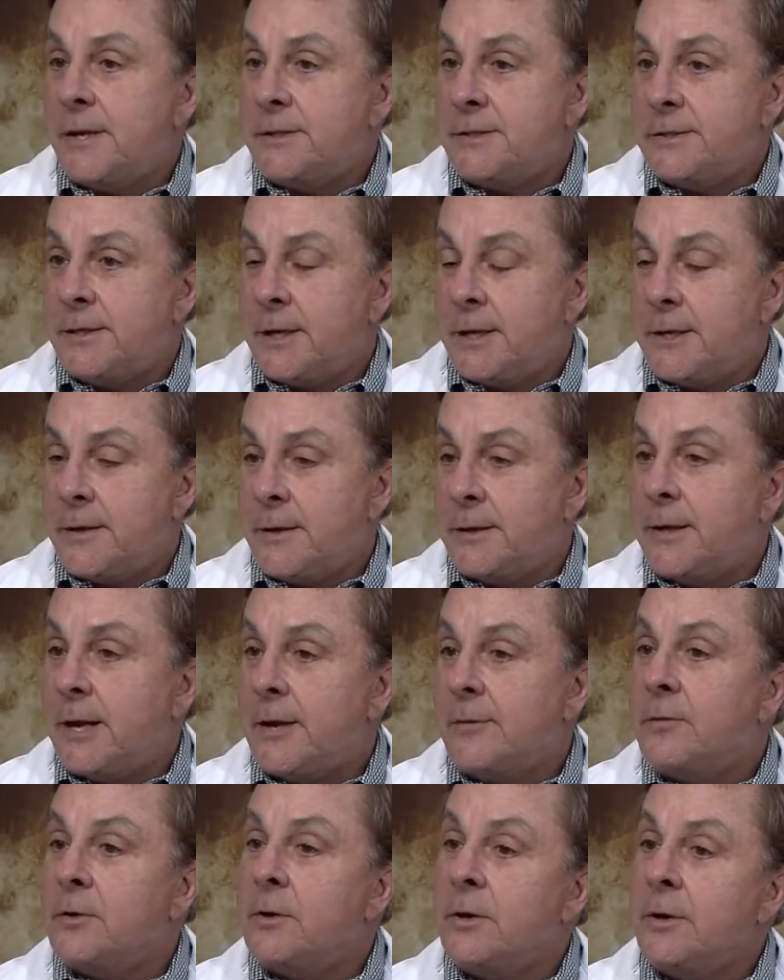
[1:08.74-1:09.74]
study that
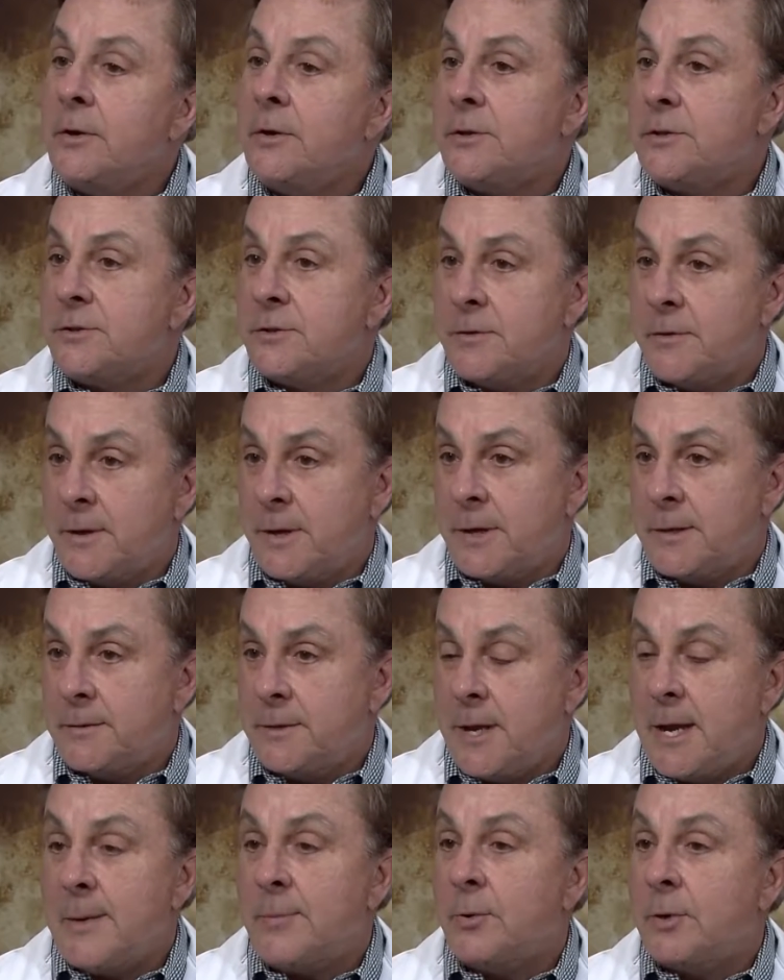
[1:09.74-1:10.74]
gave clearance to the
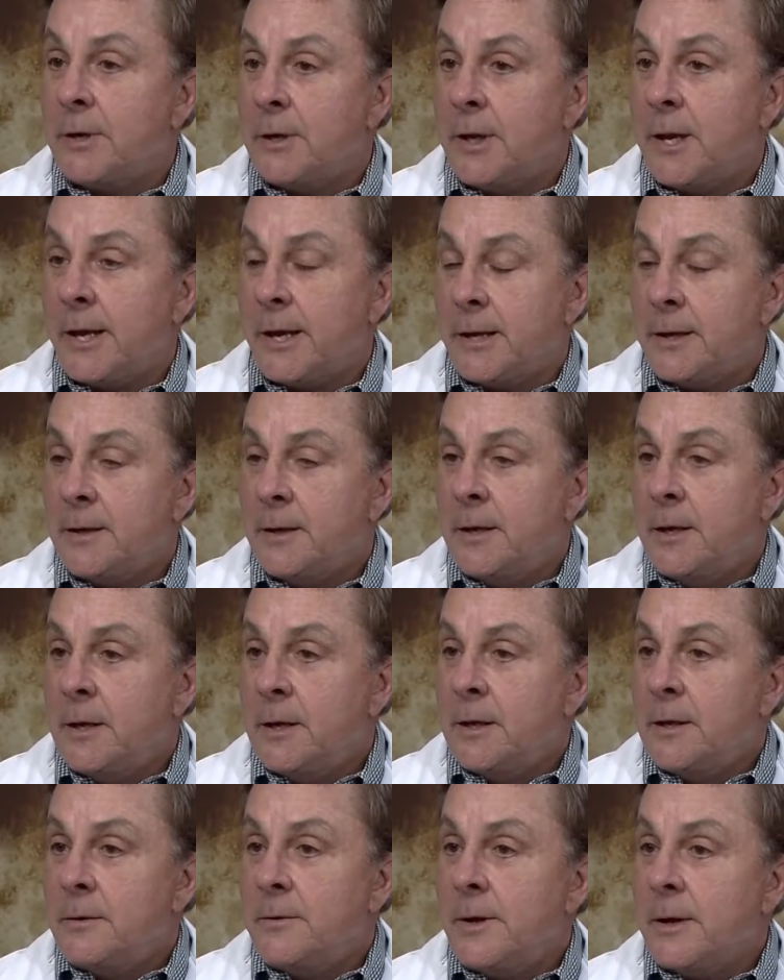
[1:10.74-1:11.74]
camera inlay
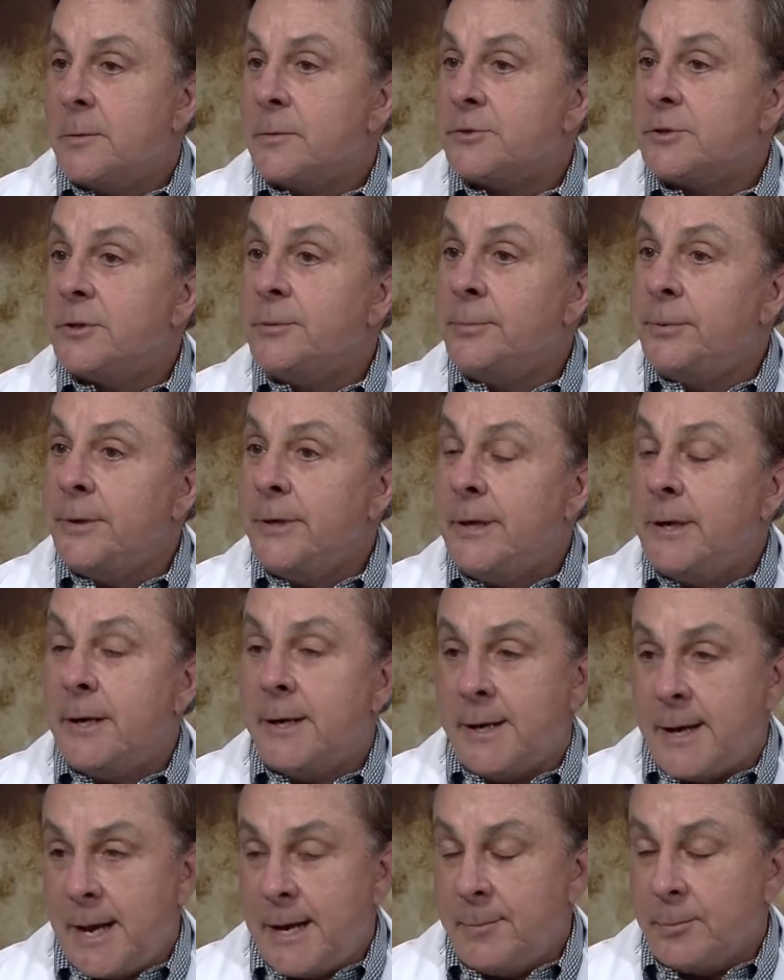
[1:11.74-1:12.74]
that was completed
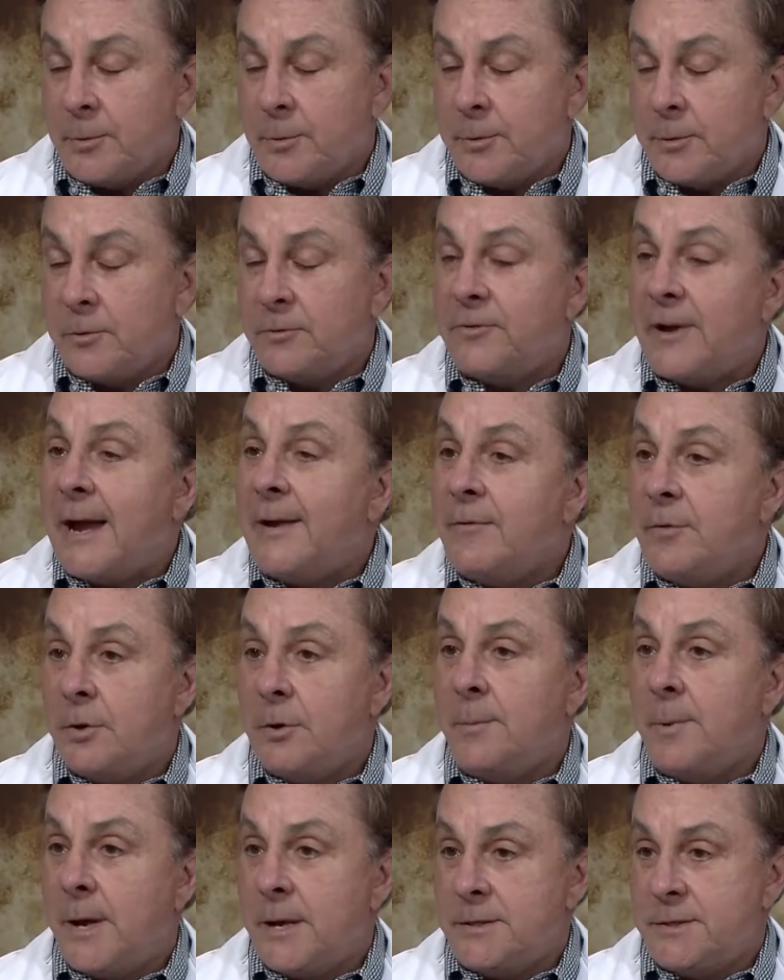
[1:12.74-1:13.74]
in April. There were
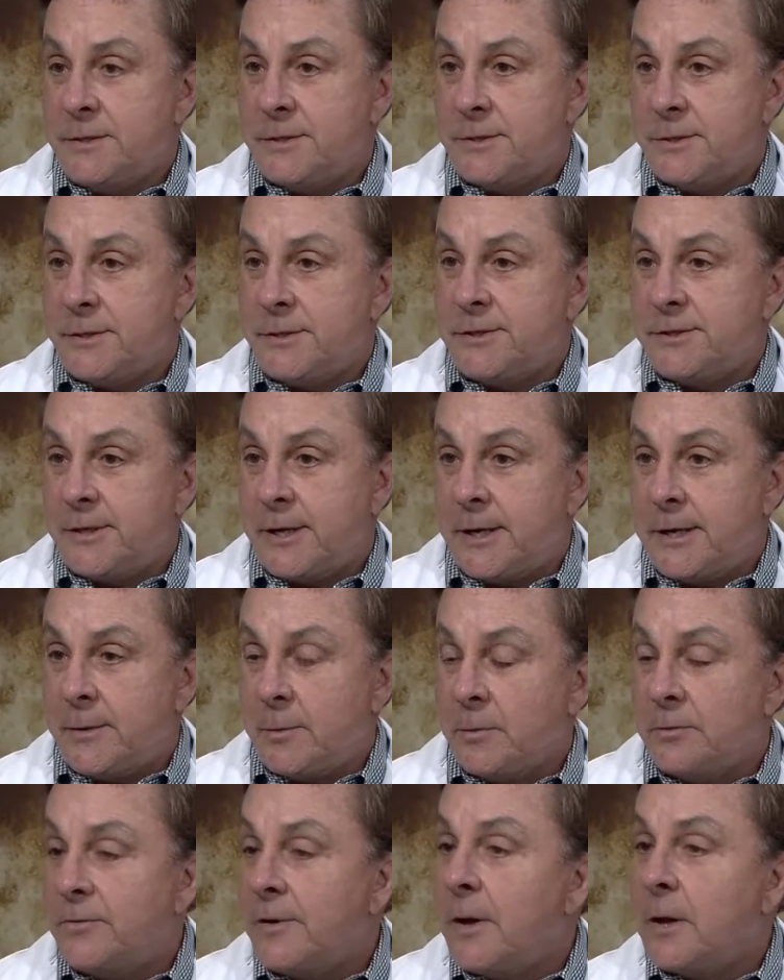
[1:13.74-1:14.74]
500 patients in the study that
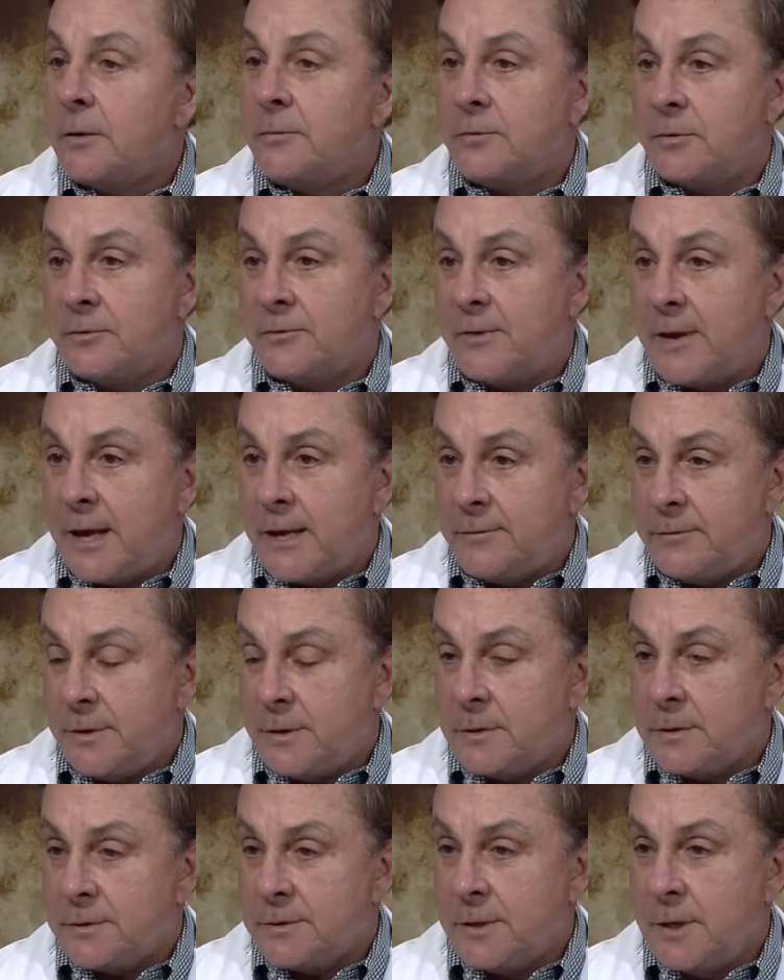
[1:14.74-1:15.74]
were followed for 5
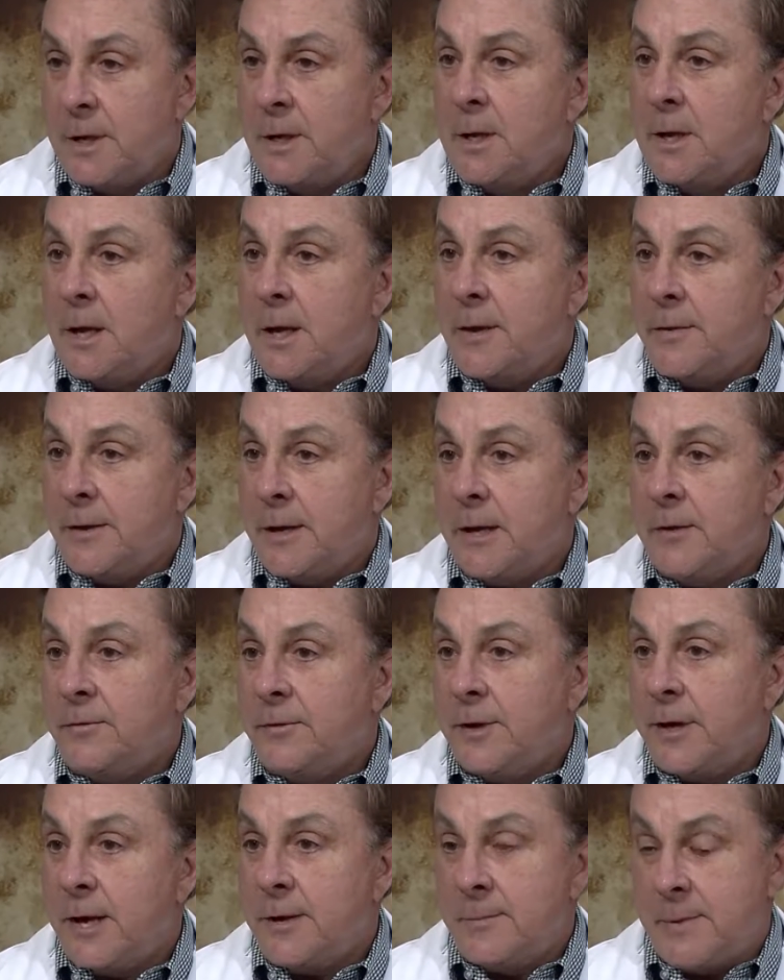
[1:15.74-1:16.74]
years, and the
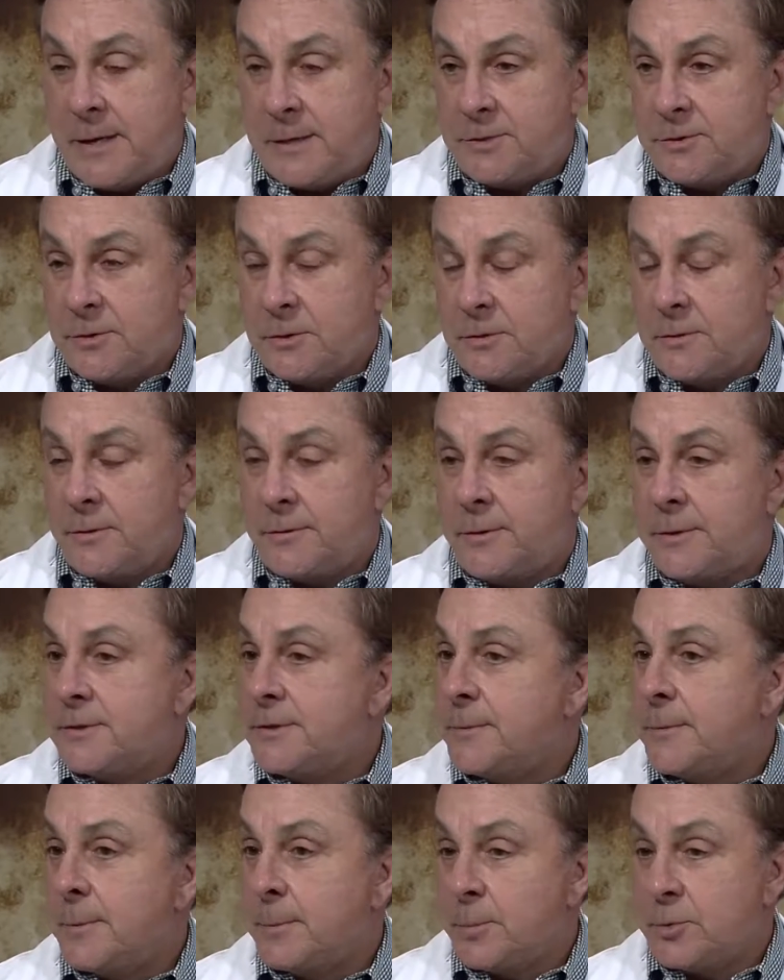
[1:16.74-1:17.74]
FDA made sure that
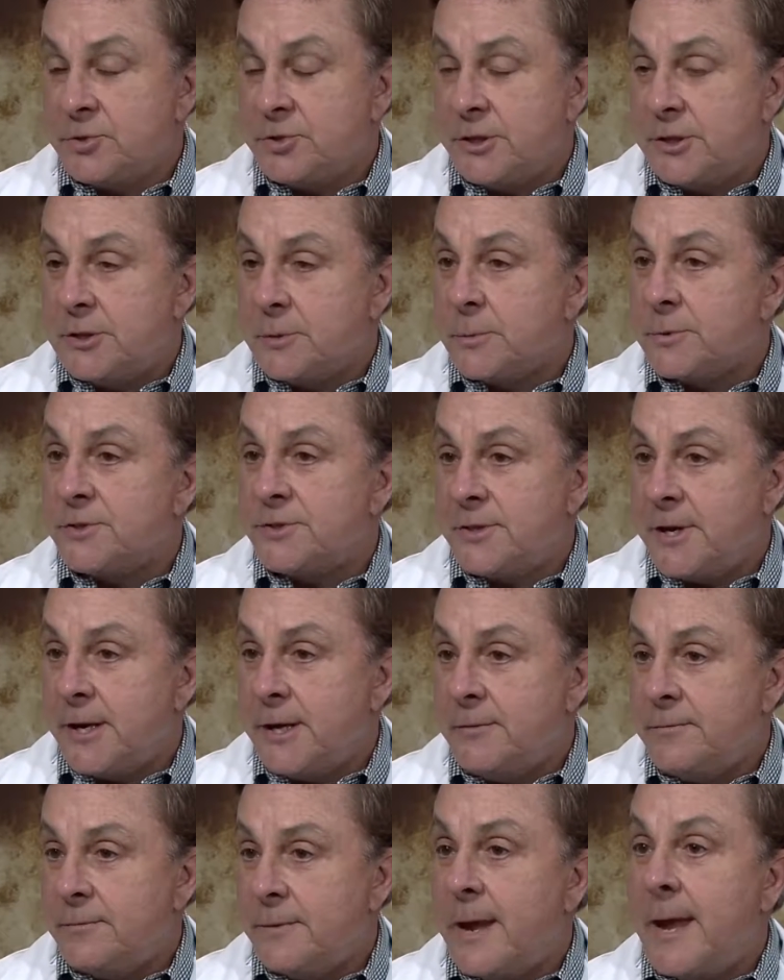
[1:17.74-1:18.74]
the procedure was
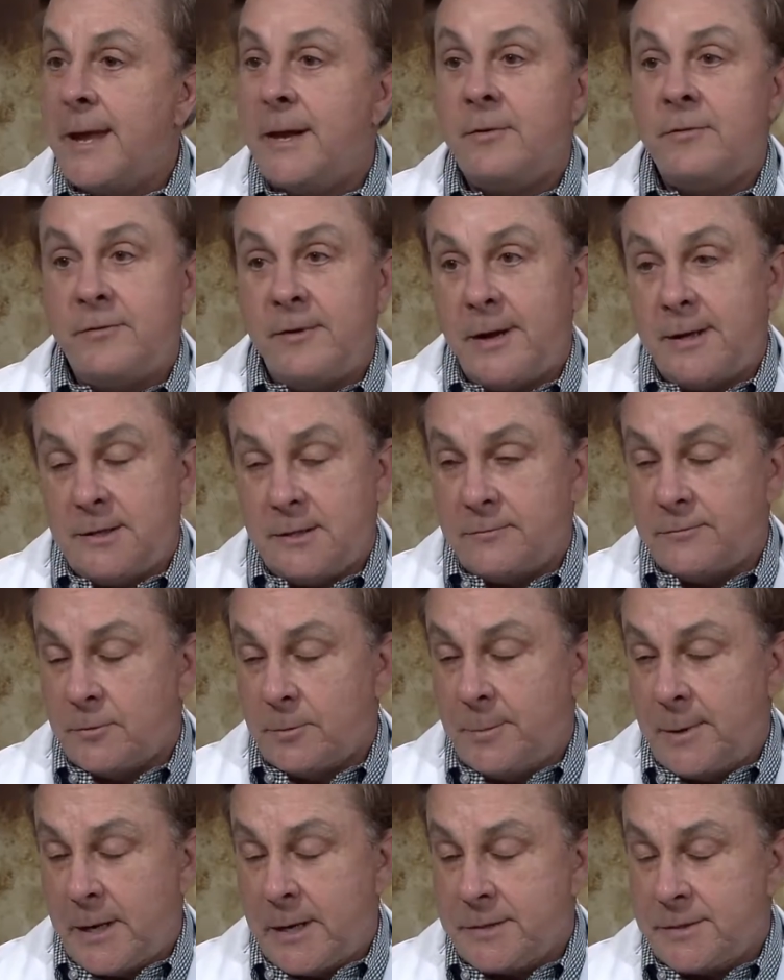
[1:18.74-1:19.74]
safe and effective for
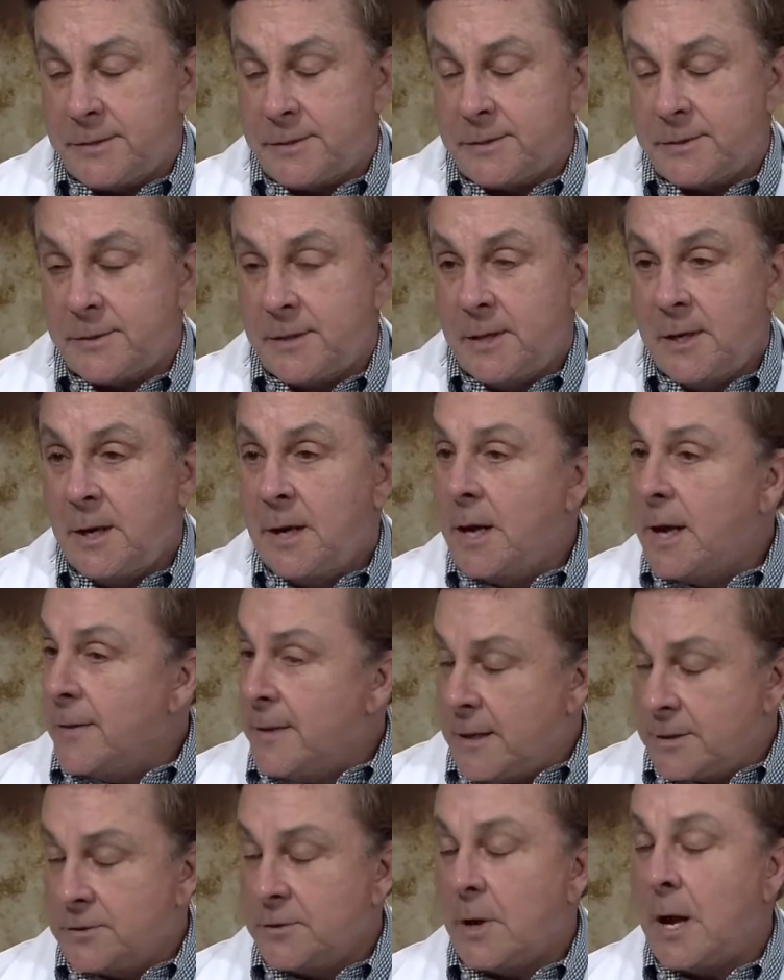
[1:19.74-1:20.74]
patients, and
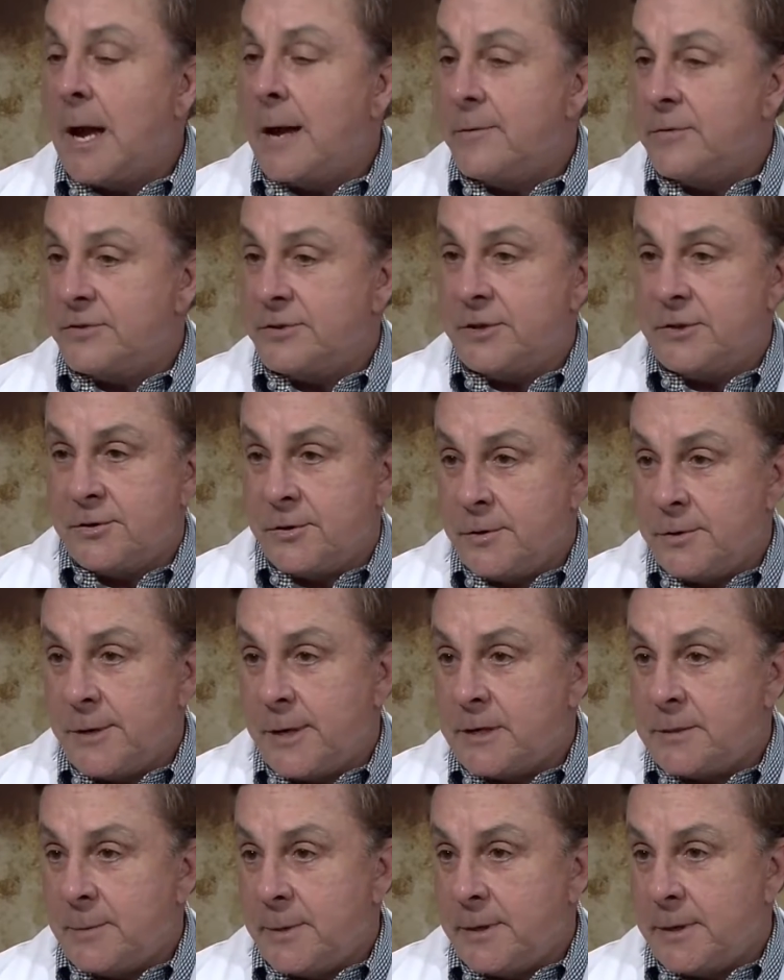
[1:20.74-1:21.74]
that obviously turned
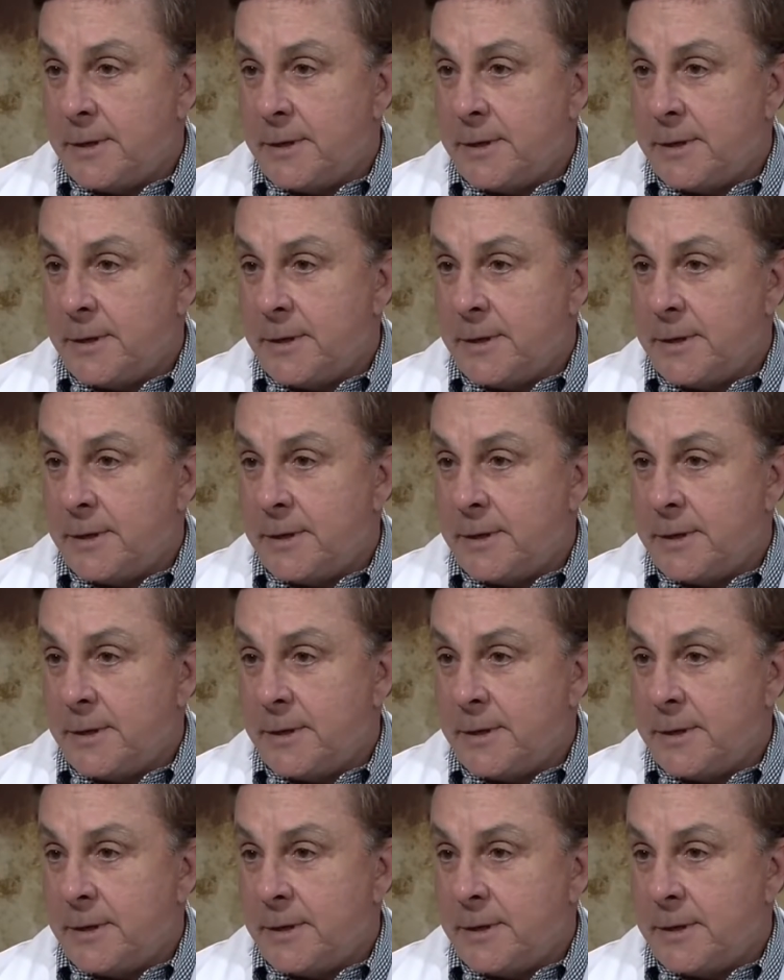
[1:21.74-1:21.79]
out to be the